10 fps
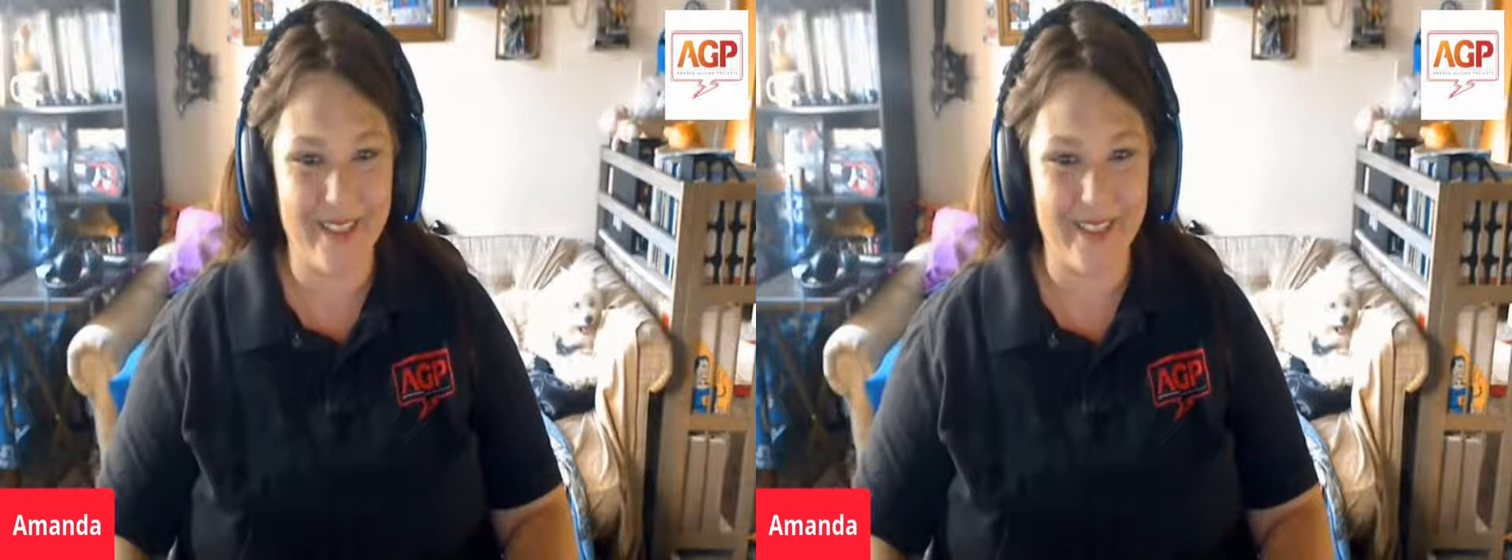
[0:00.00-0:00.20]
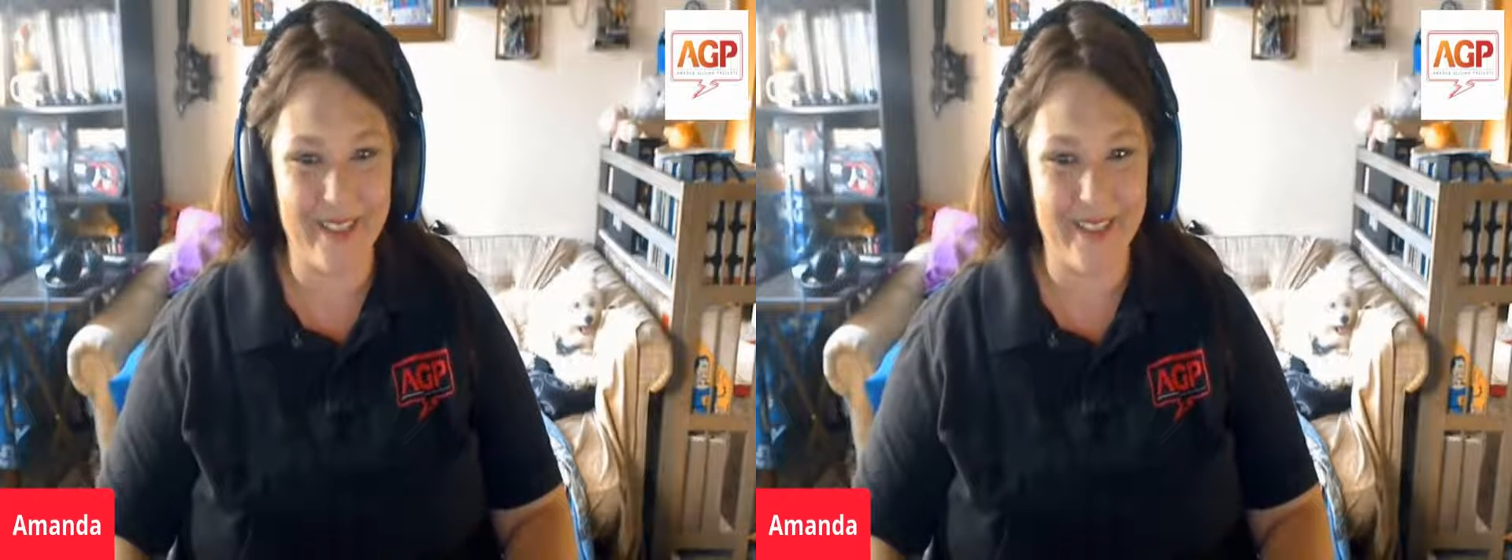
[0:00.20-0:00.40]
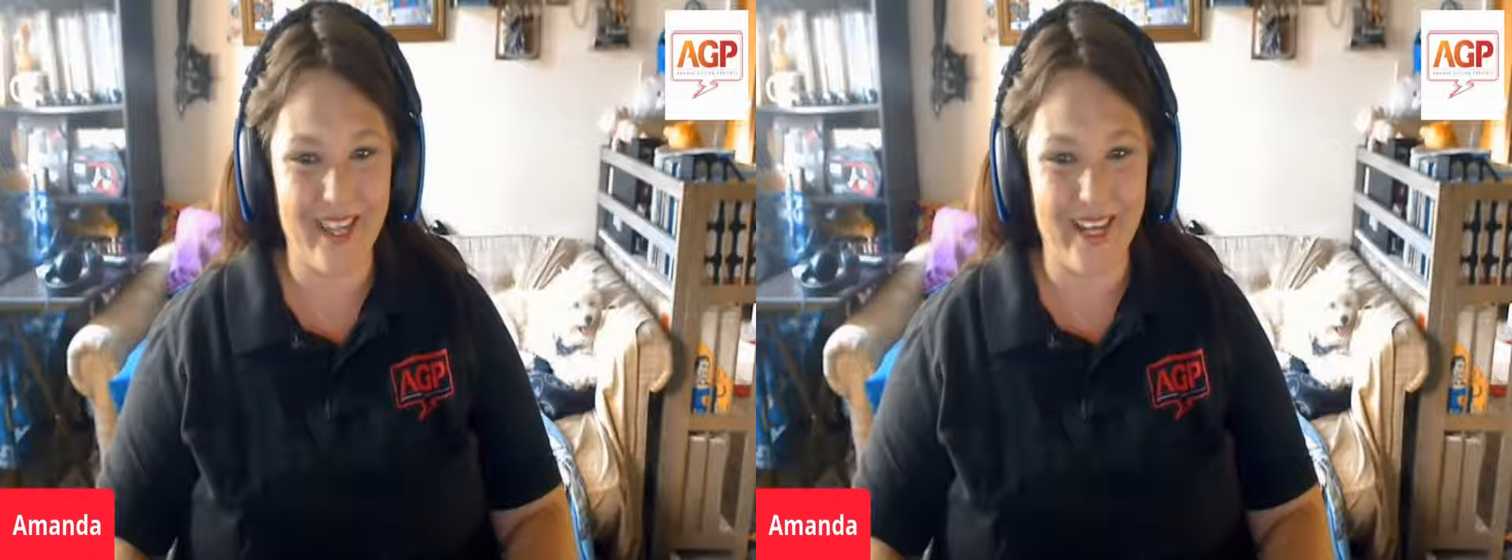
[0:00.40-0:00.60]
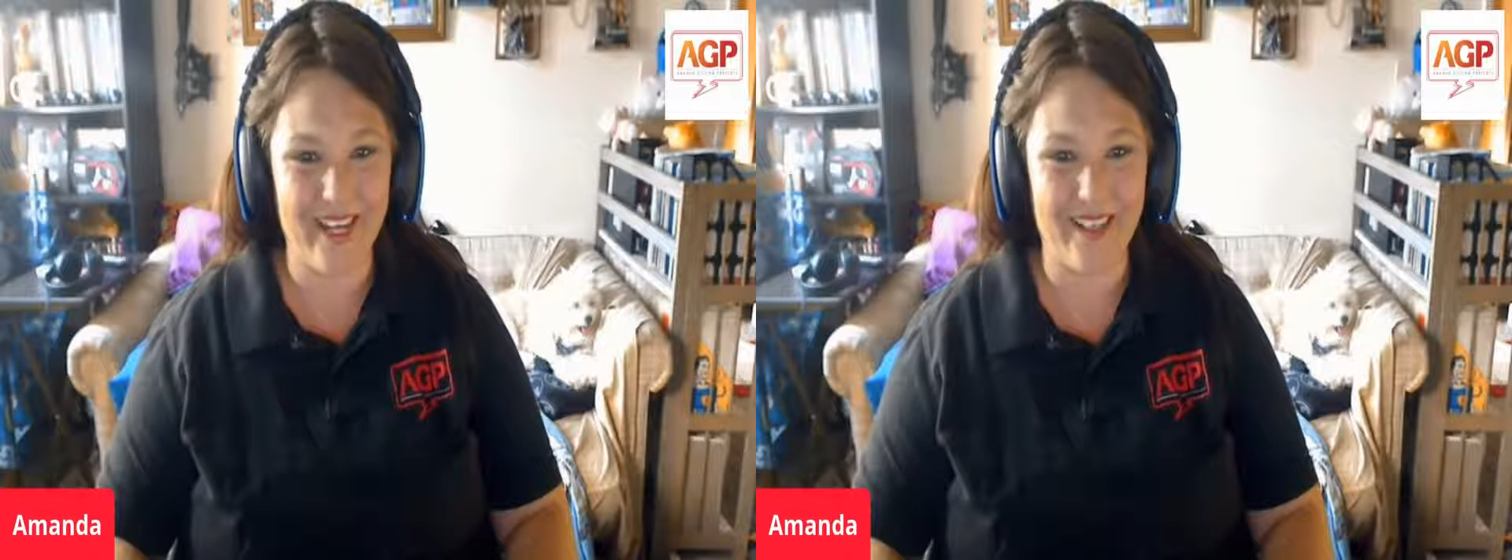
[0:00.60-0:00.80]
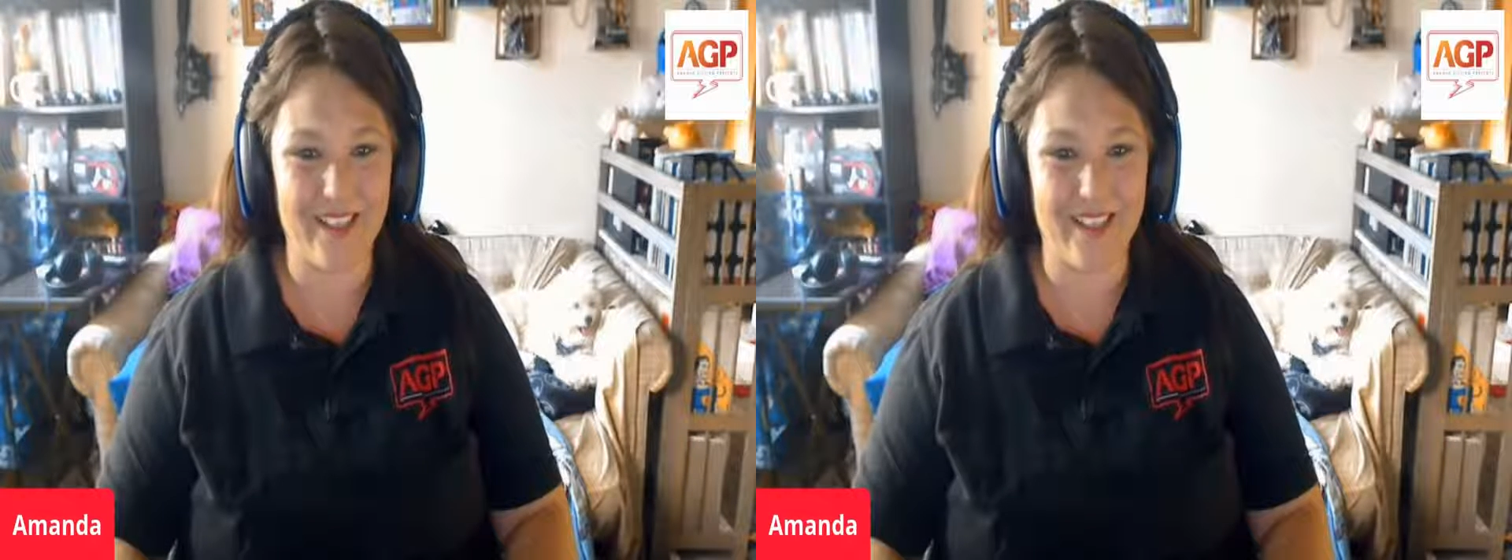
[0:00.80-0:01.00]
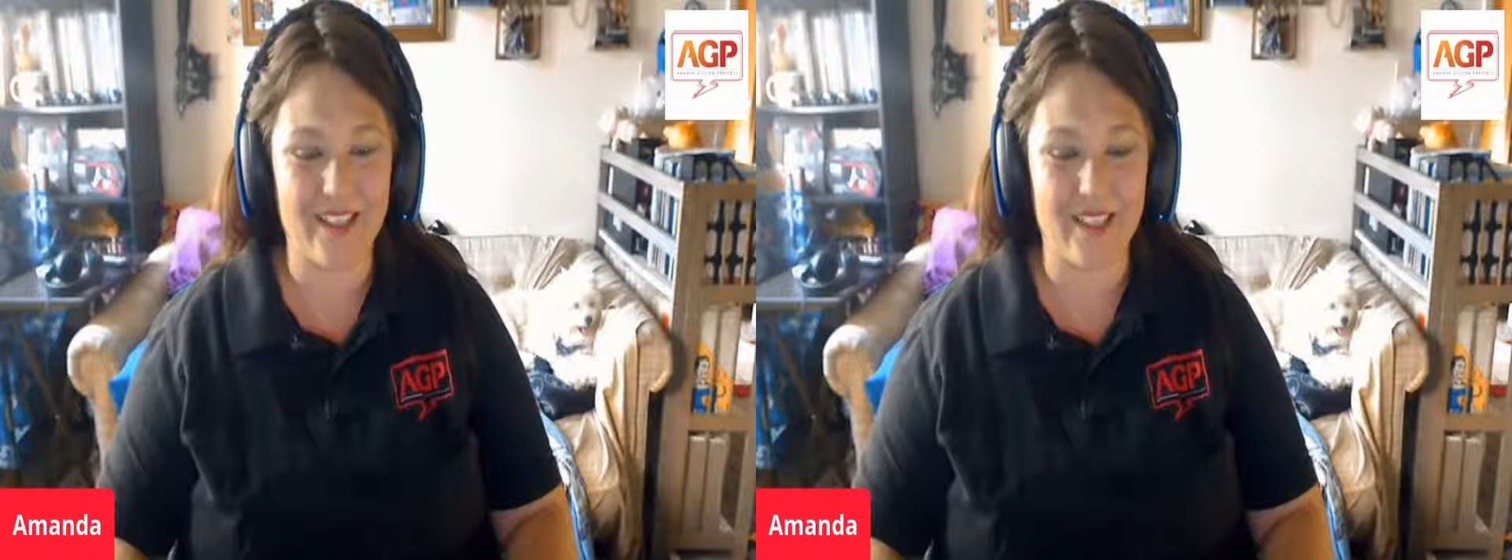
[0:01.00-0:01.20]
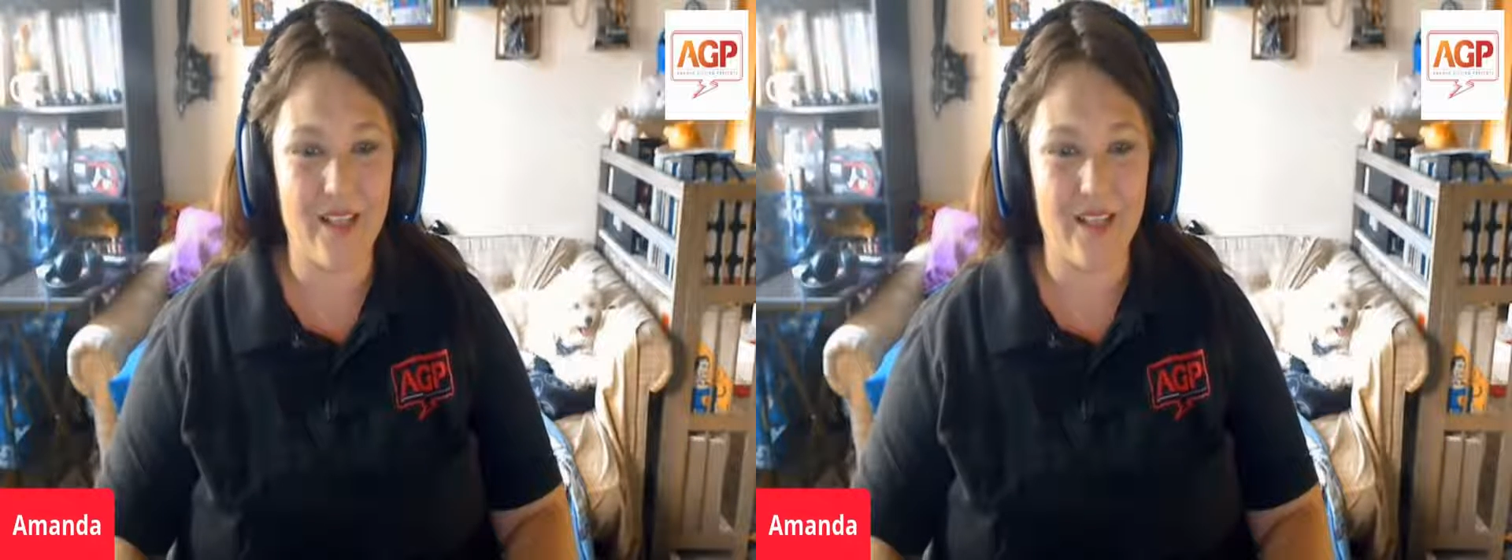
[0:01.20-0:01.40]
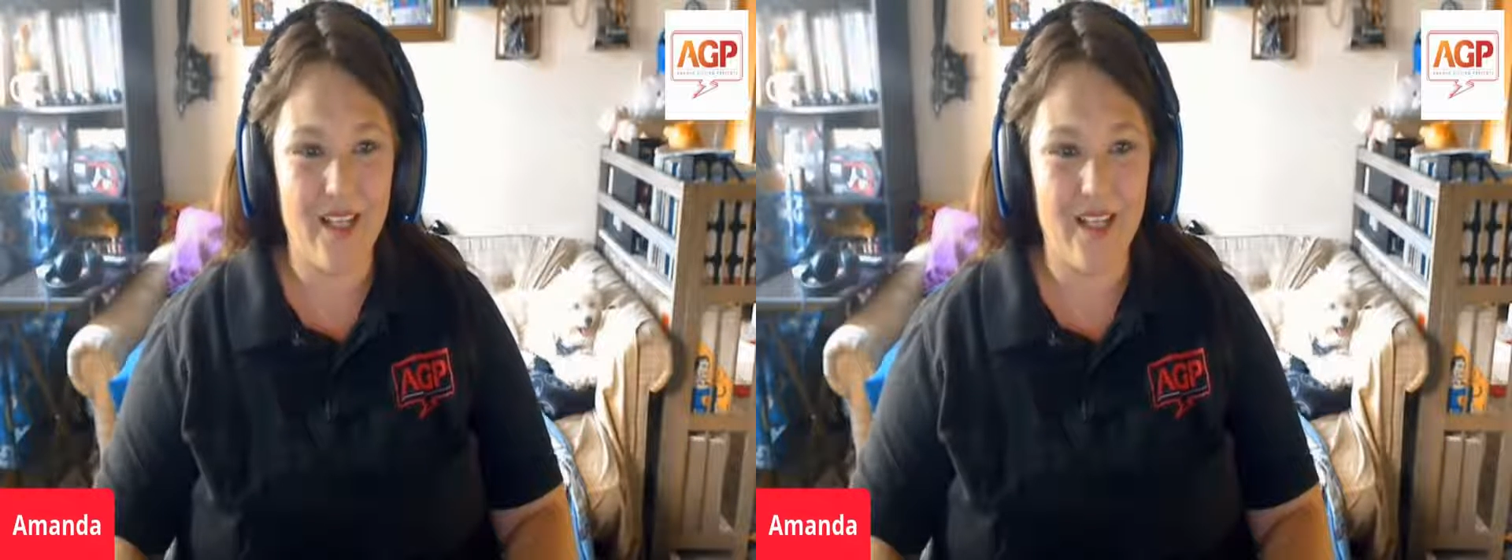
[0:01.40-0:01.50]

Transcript: no. I don't think so.